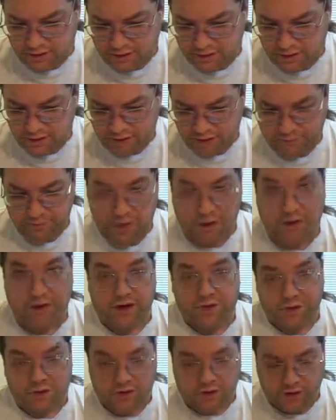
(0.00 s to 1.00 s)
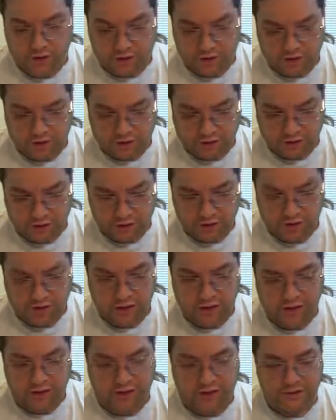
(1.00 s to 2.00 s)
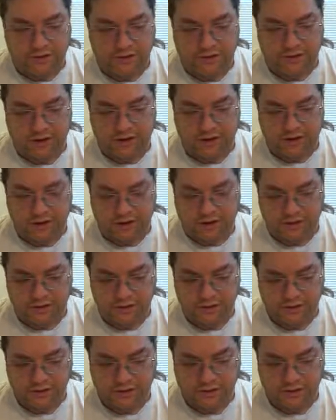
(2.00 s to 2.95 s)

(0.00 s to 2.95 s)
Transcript: a newer battery I've never heard of called a lithium thionyl,